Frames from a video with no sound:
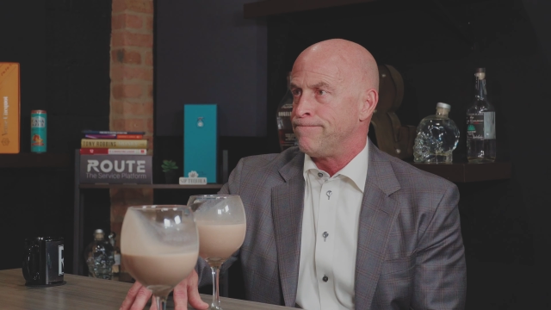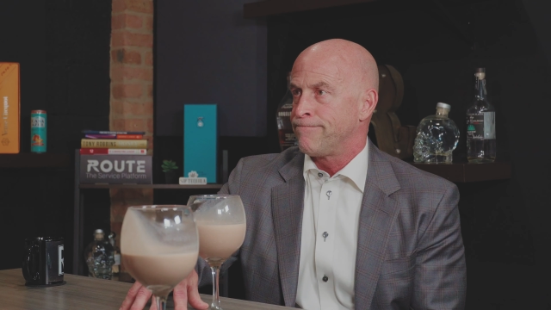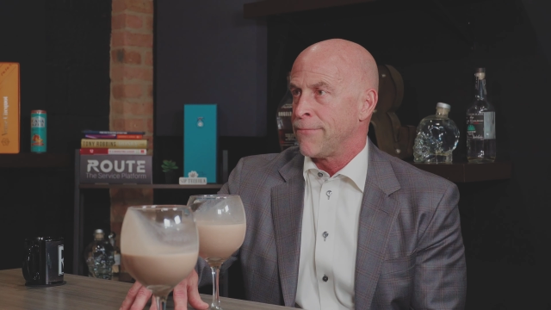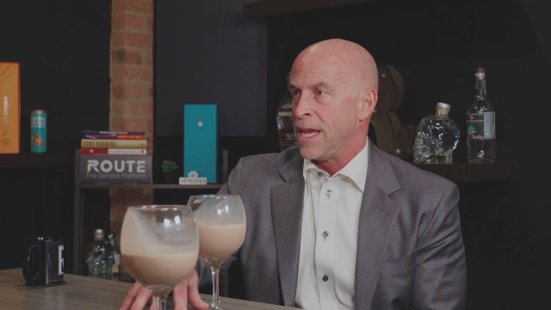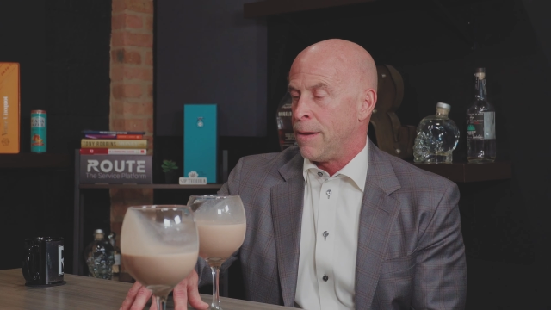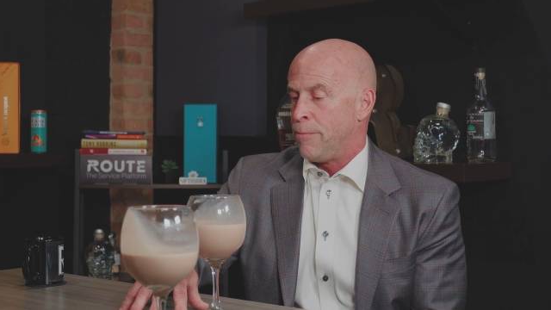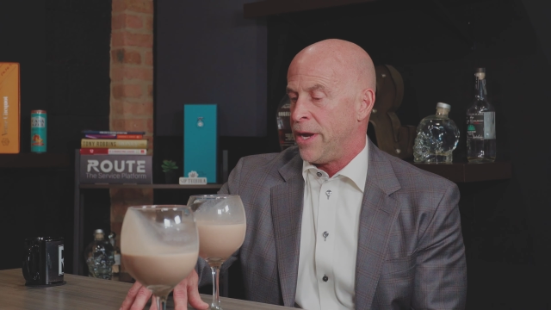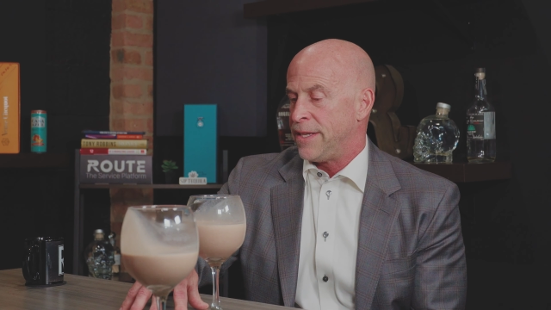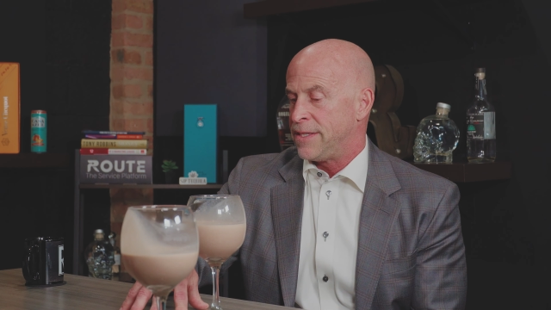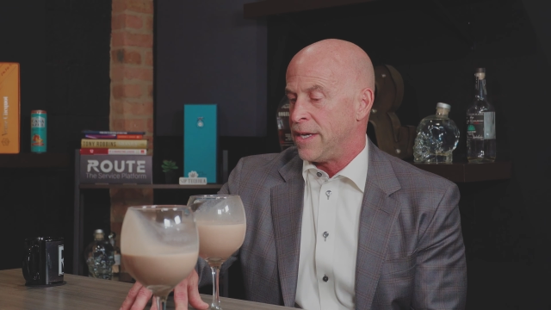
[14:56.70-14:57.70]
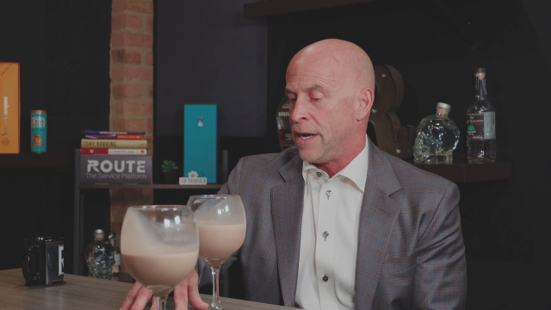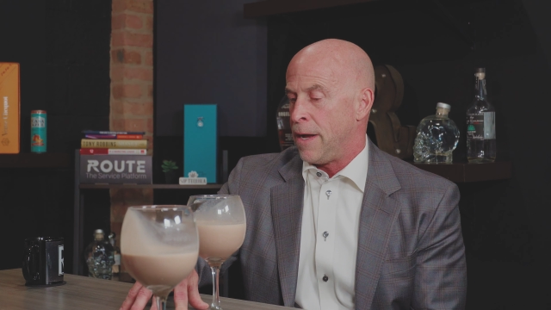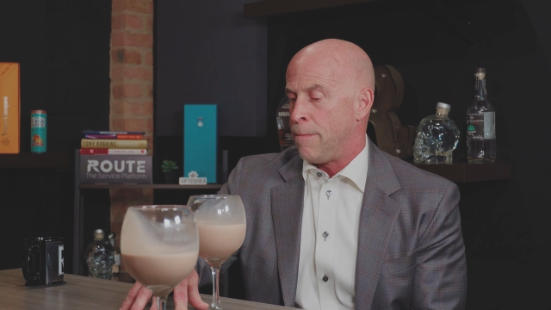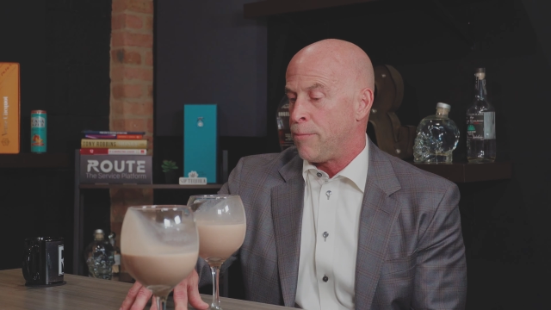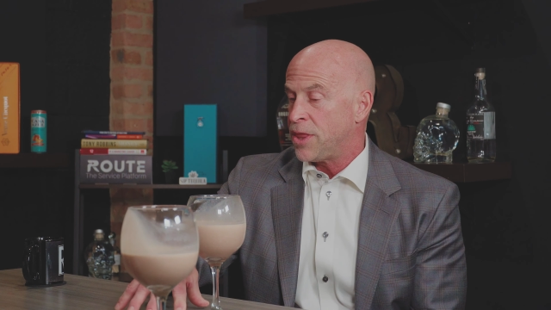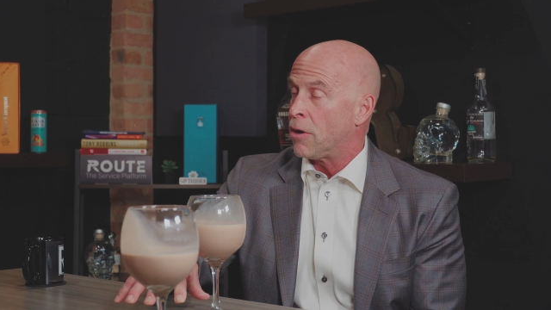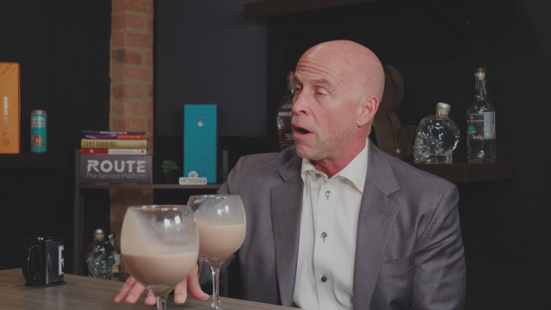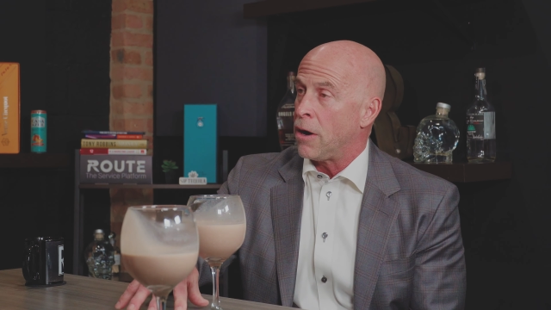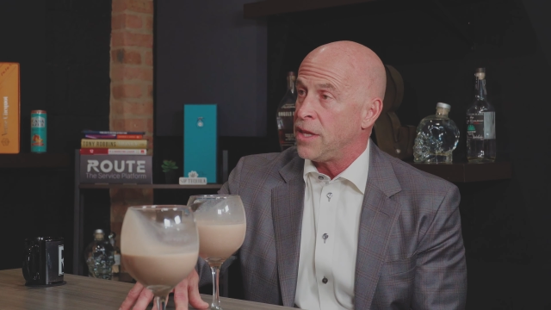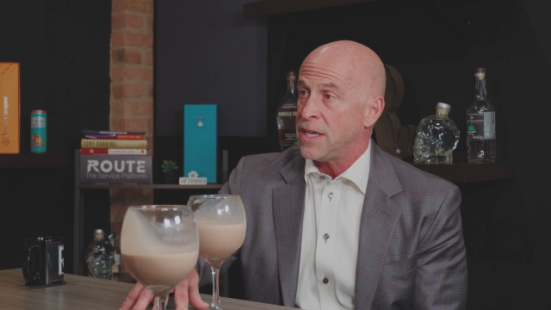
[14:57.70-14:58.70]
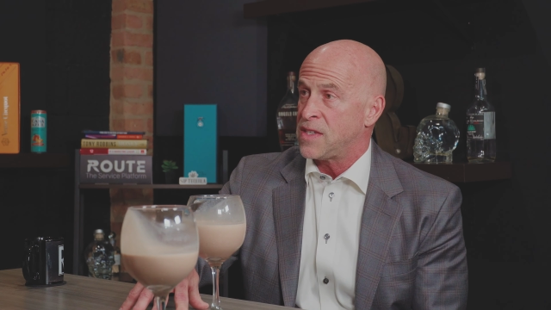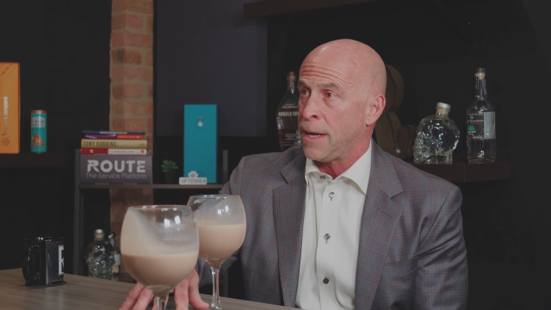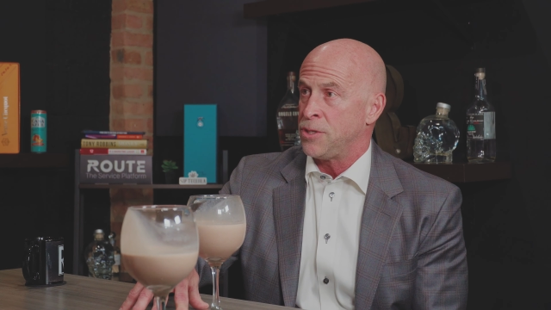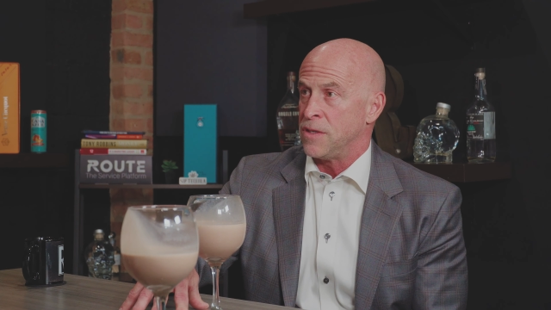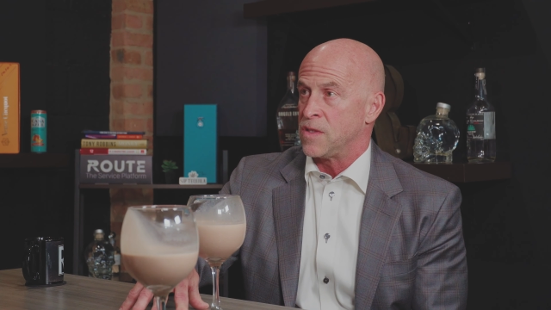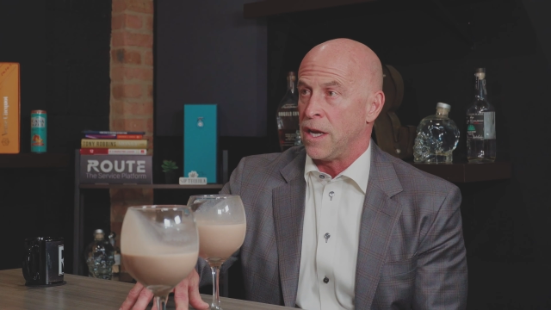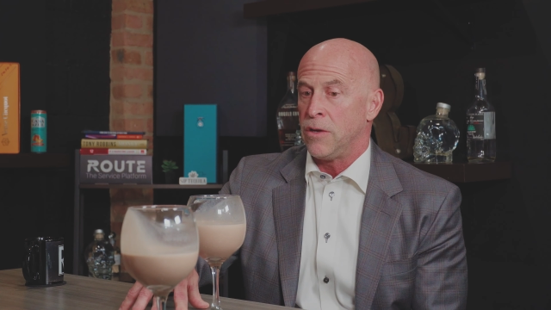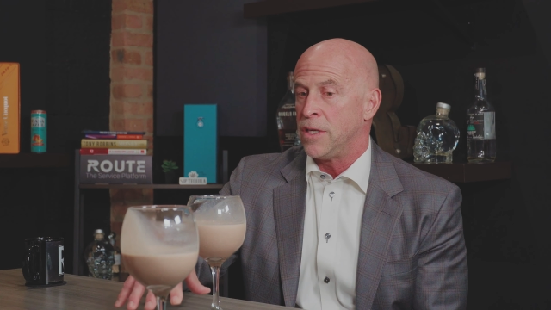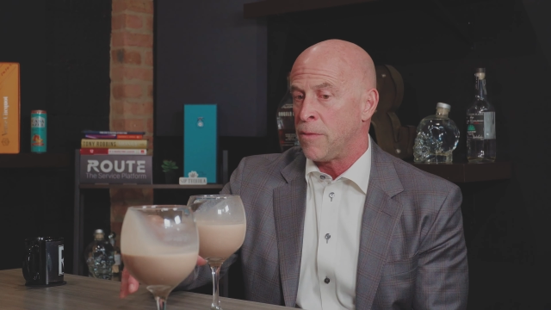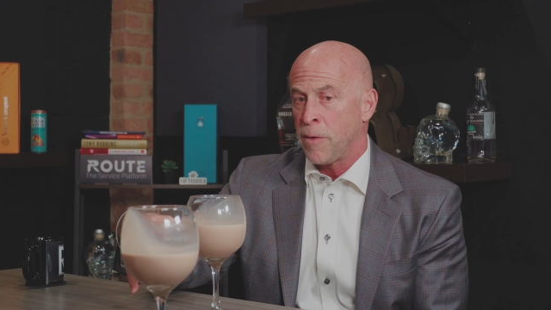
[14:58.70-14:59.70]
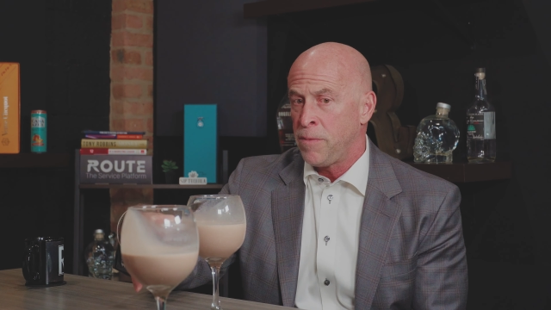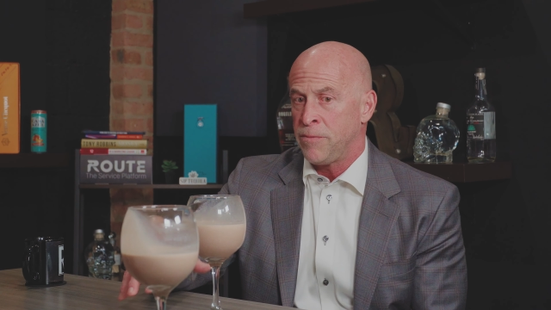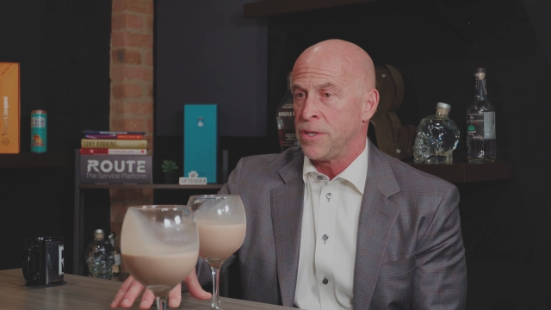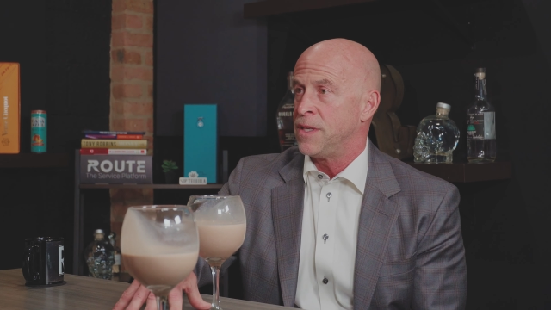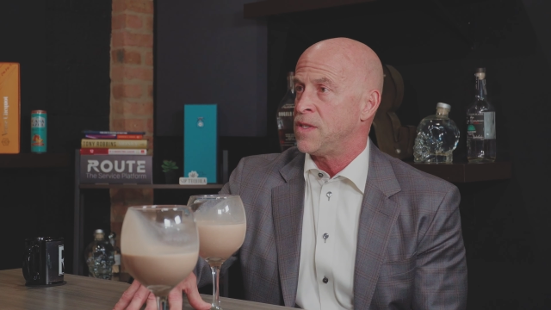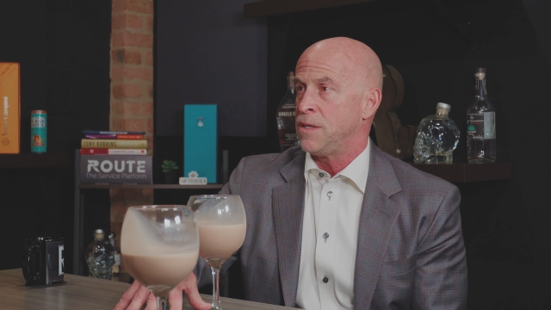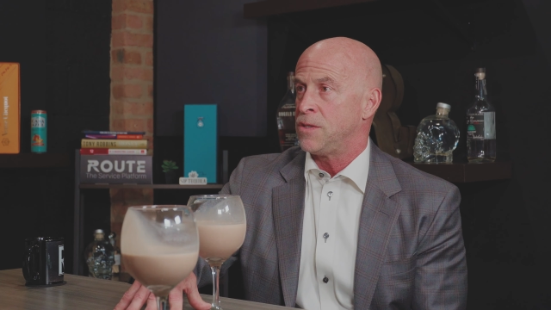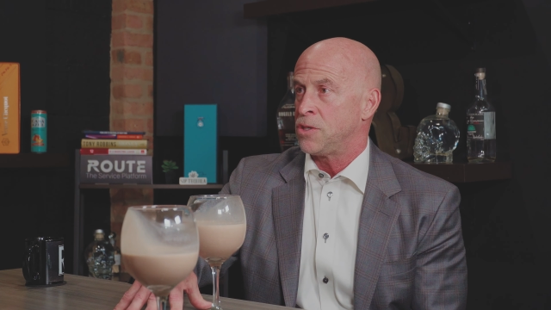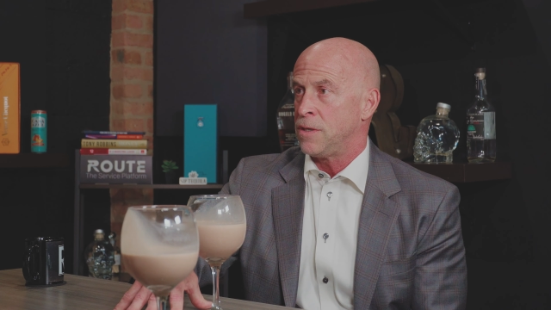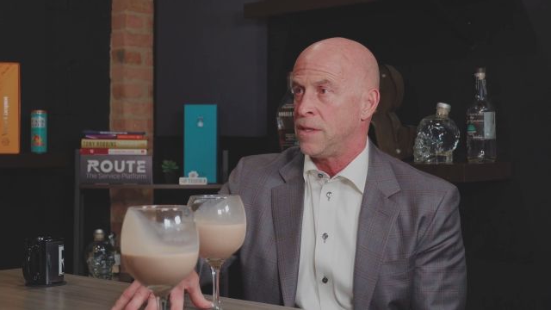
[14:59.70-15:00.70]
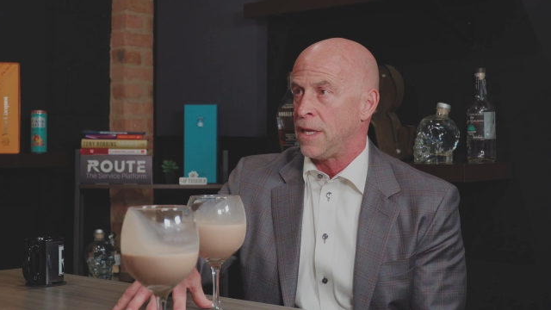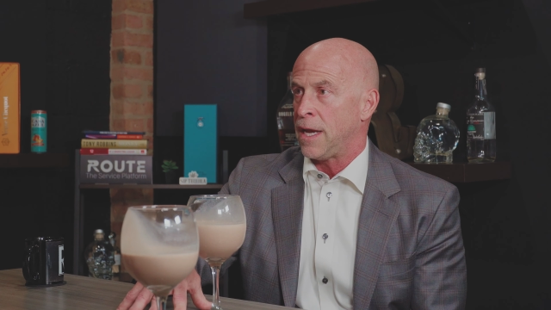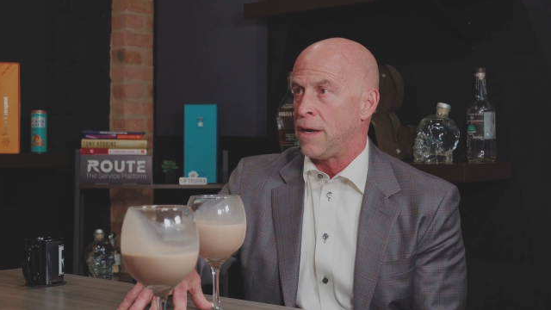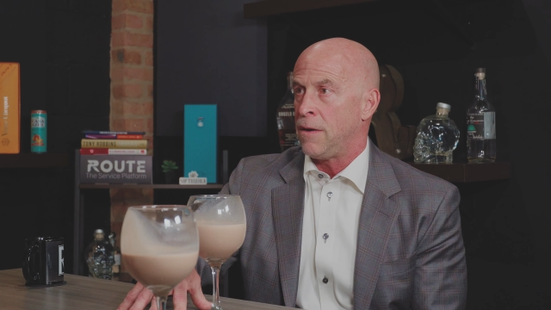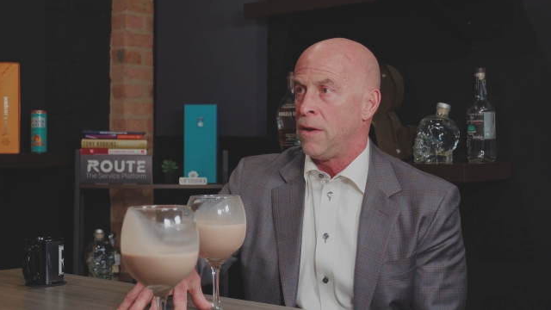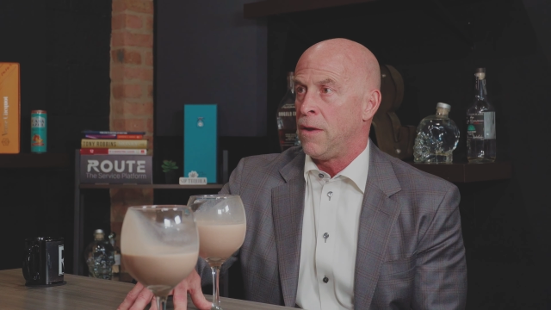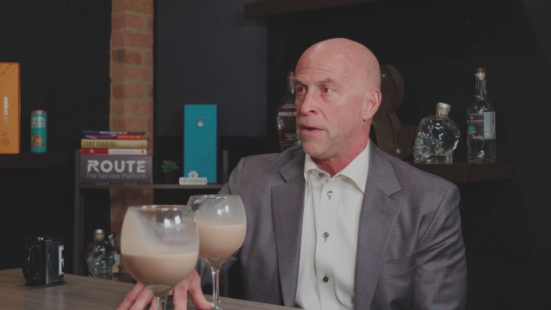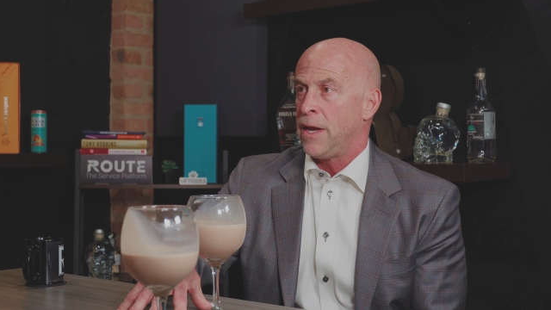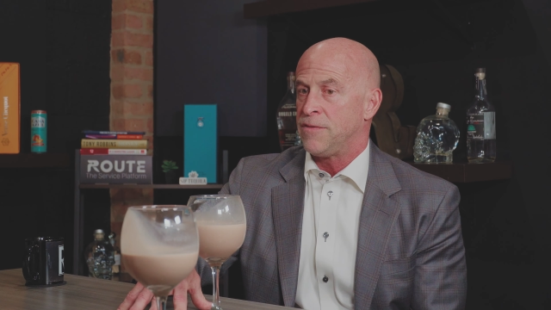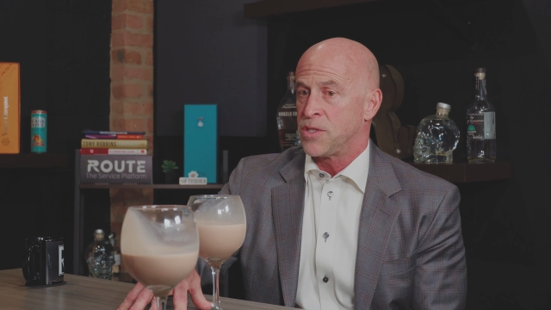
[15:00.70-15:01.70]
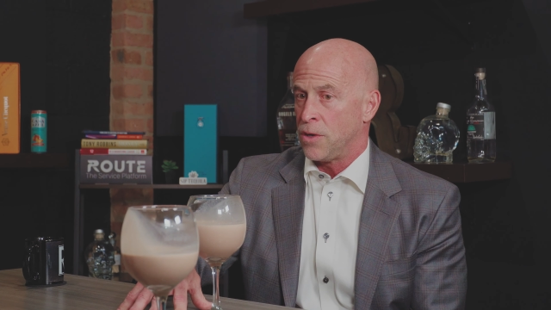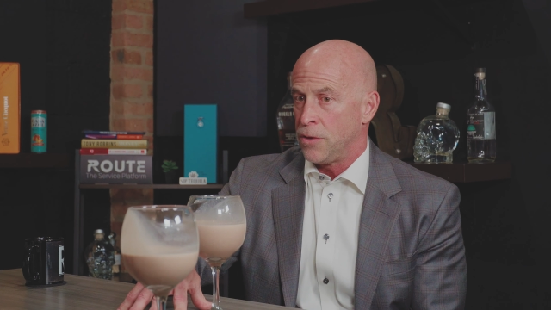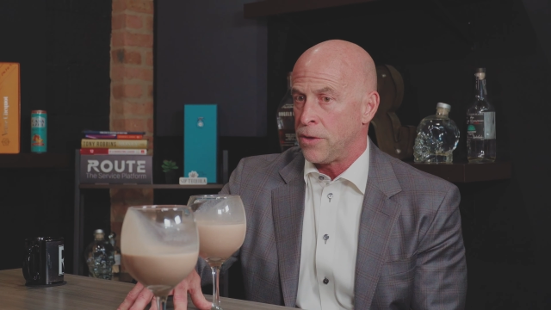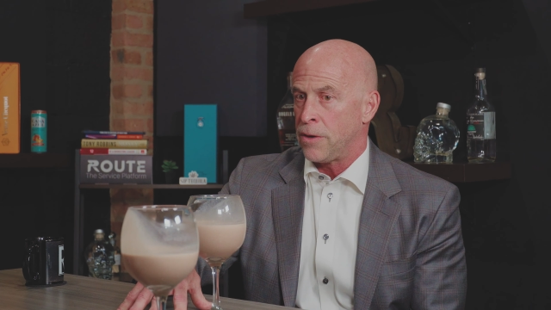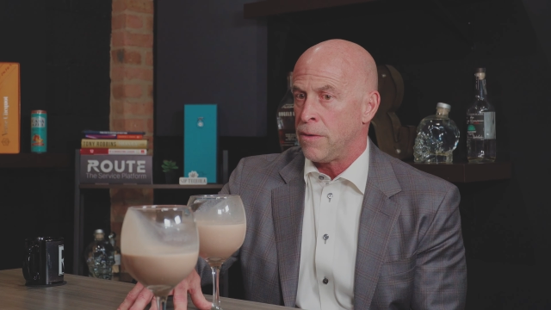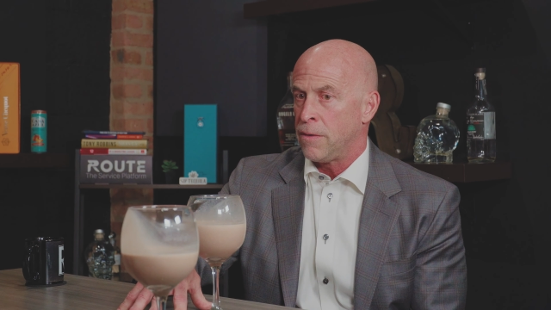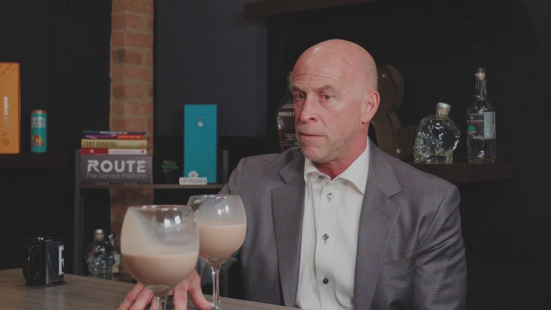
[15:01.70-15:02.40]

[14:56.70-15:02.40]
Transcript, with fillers: yeah. But um, but there are the exceptions. I know a number of people in this industry that have sold their